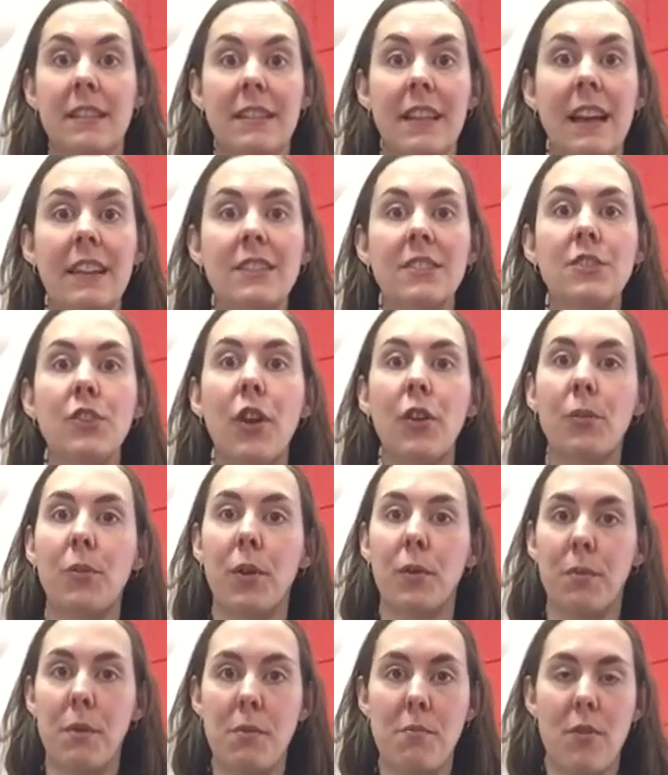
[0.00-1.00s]
That's not
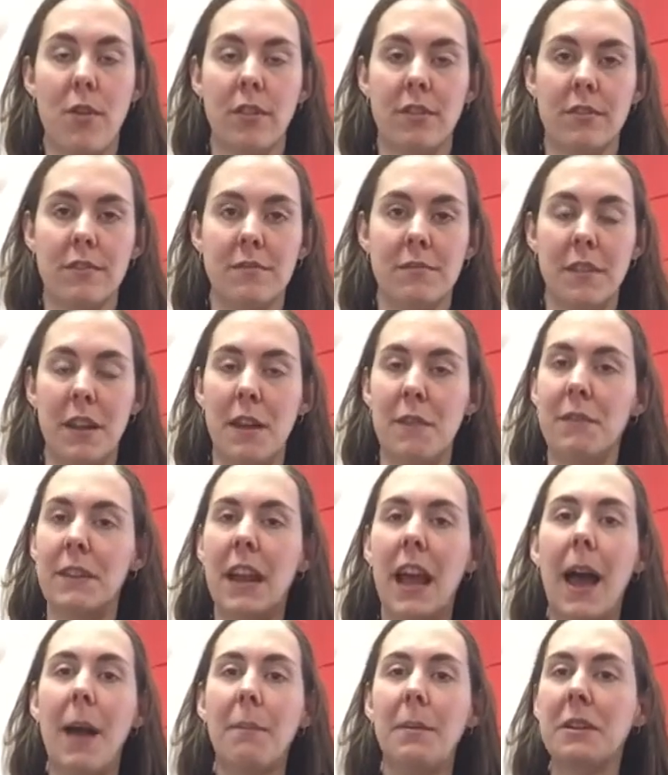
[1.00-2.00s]
what we want. If it
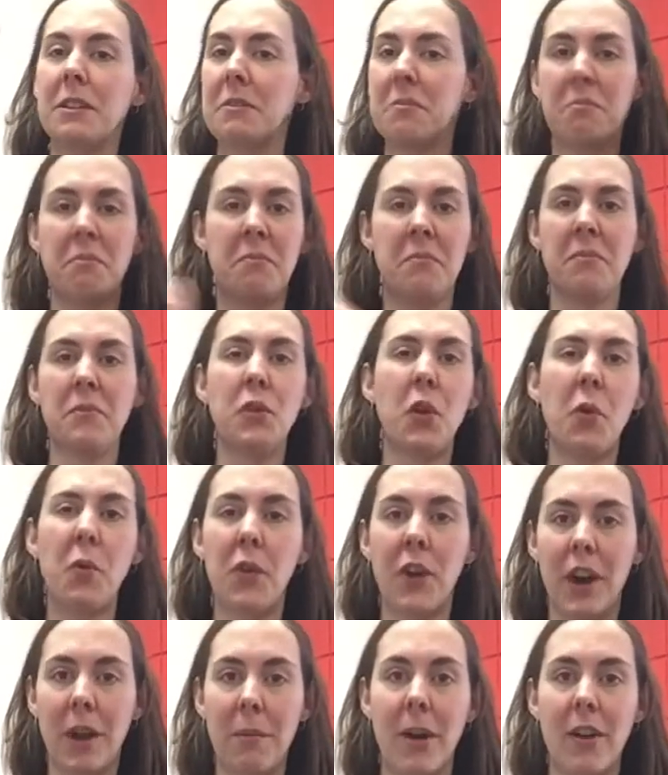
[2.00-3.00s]
happened, don't
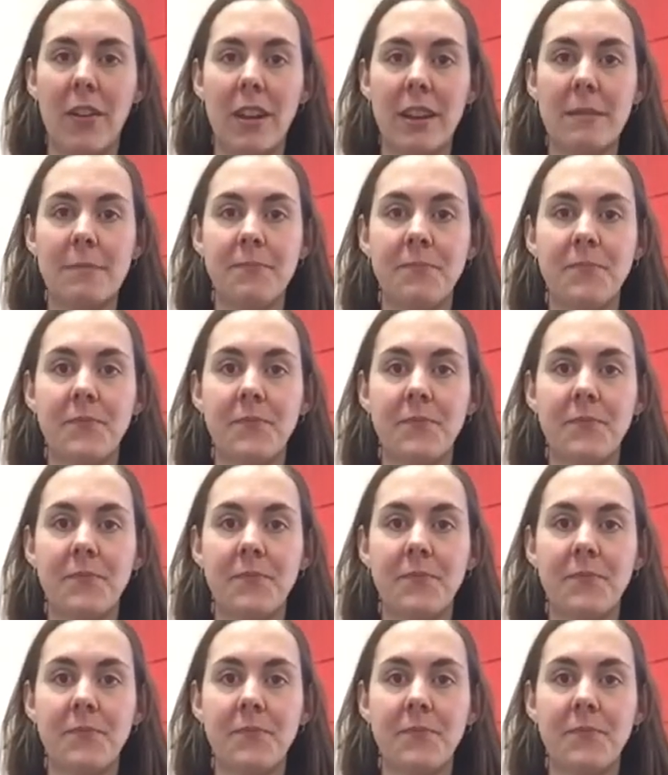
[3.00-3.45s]
worry about it.